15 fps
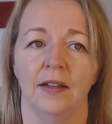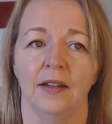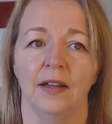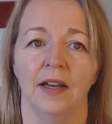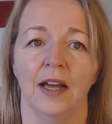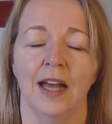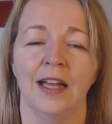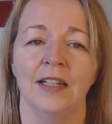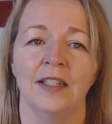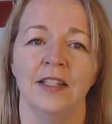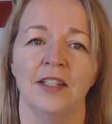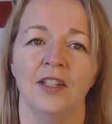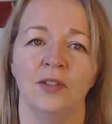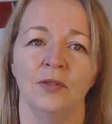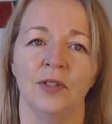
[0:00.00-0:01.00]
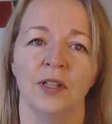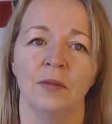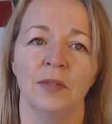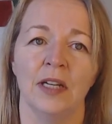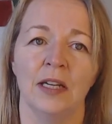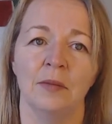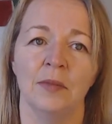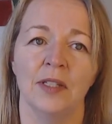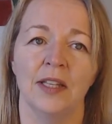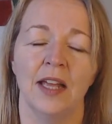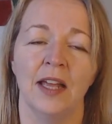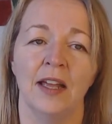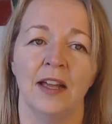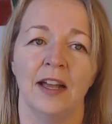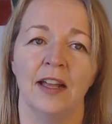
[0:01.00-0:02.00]
And, sometimes
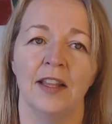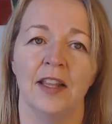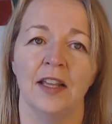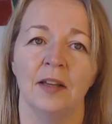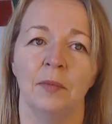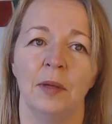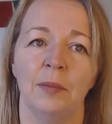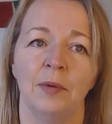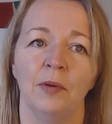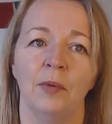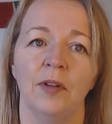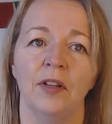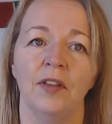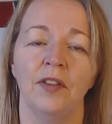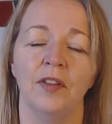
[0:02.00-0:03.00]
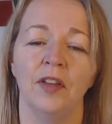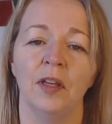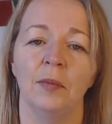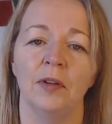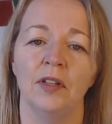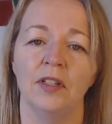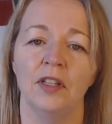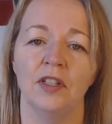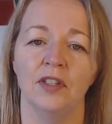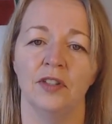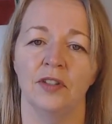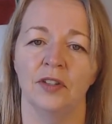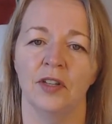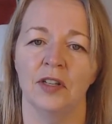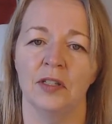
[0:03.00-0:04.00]
I think people, when they think about teaching
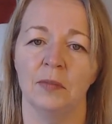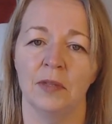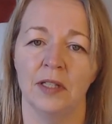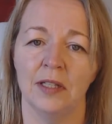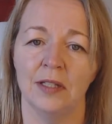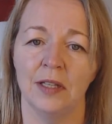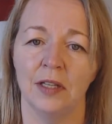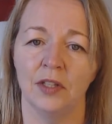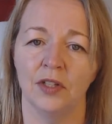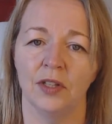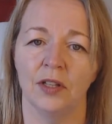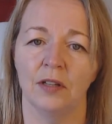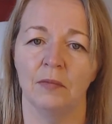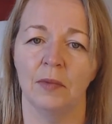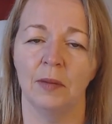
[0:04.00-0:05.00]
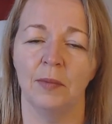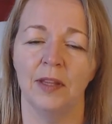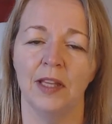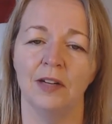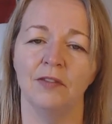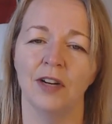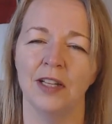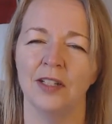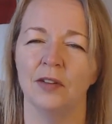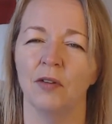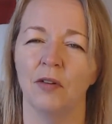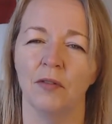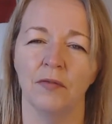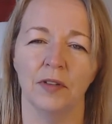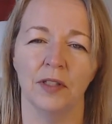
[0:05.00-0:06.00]
their kids meditation, maybe they write it
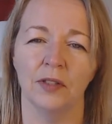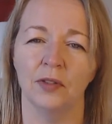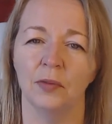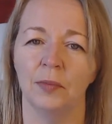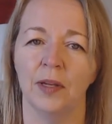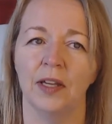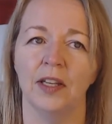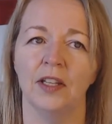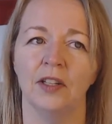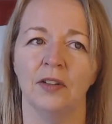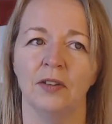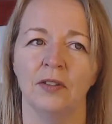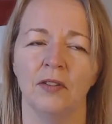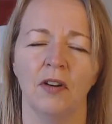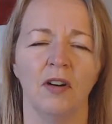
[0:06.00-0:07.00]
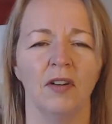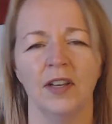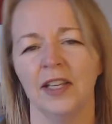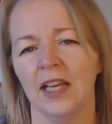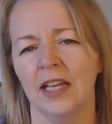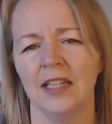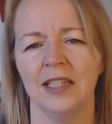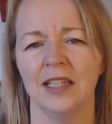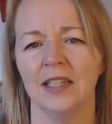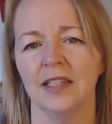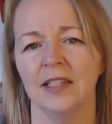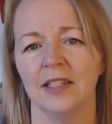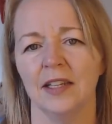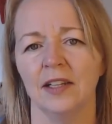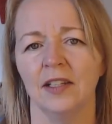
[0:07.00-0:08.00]
off a little bit, oh, you can't sit
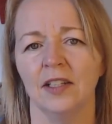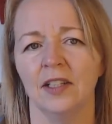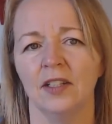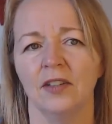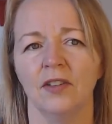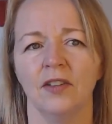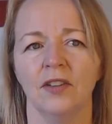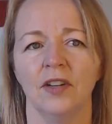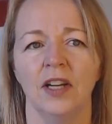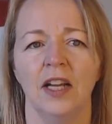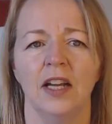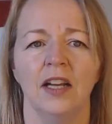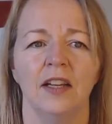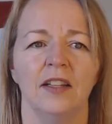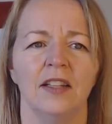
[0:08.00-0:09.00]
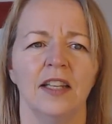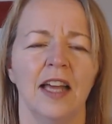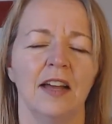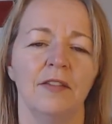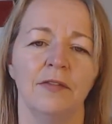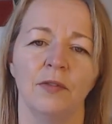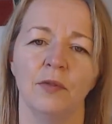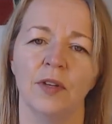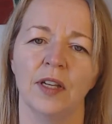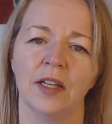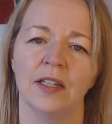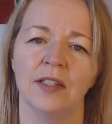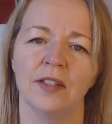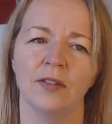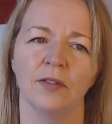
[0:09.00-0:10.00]
still, or they can't
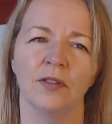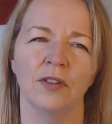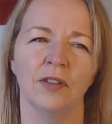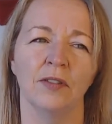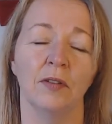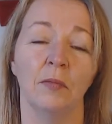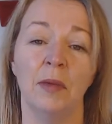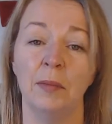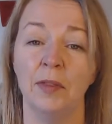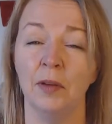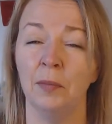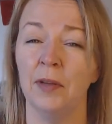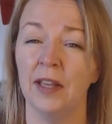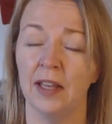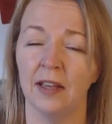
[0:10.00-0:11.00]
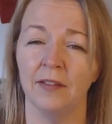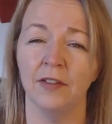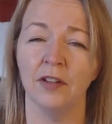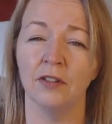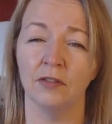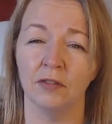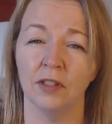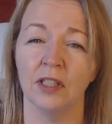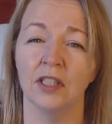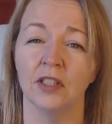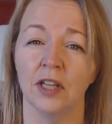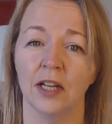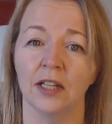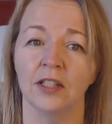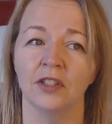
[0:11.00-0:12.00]
focus, or maybe their behaviour is really
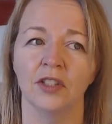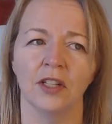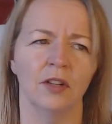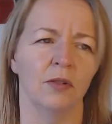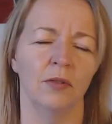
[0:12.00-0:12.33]
challenging.